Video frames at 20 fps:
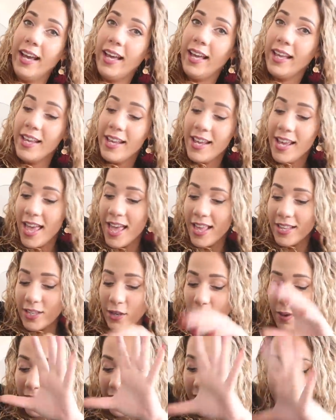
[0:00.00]
in it.
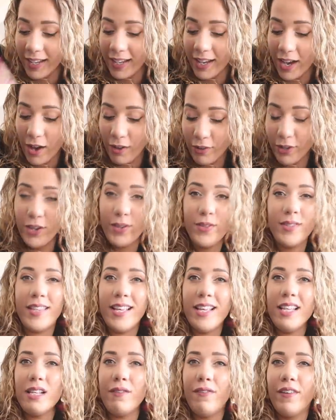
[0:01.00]
So I think I'll use
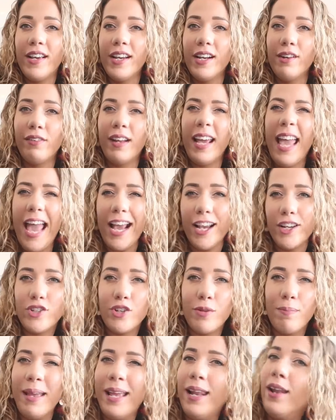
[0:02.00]
this for kind of like
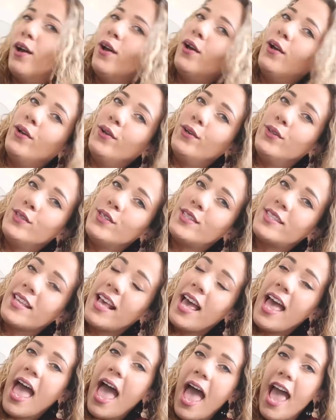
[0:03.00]
extra pillows,
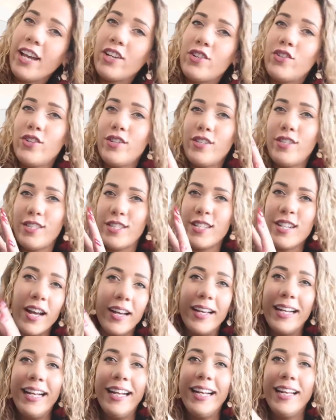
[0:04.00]
extra
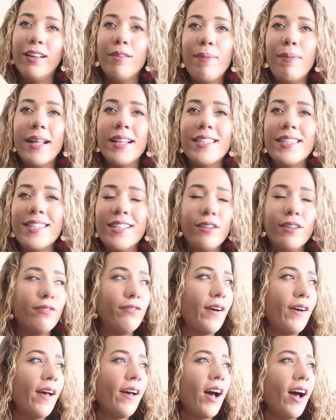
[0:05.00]
snuggly little bits
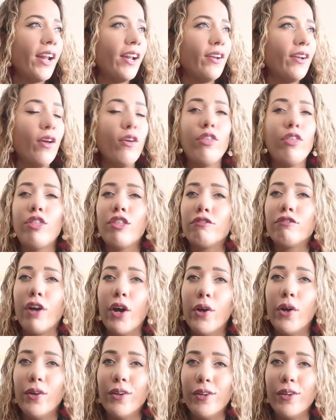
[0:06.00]
of, I don't know,
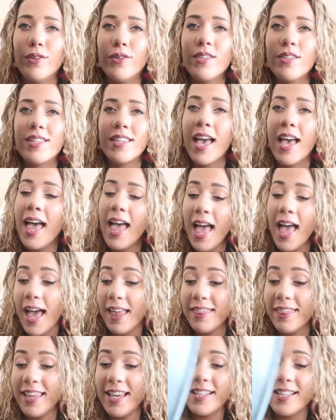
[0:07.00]
throws
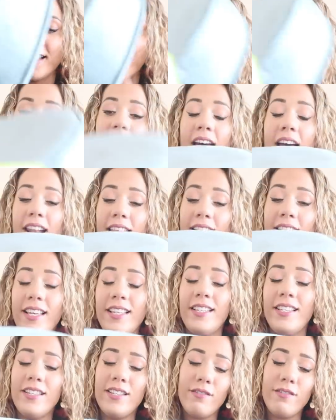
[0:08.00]
and things like that. And I
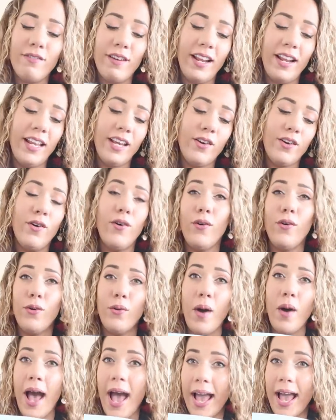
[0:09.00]
think it's just a really
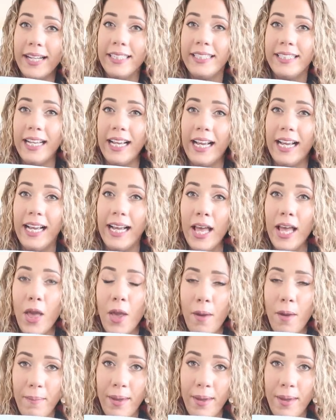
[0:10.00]
cool, handy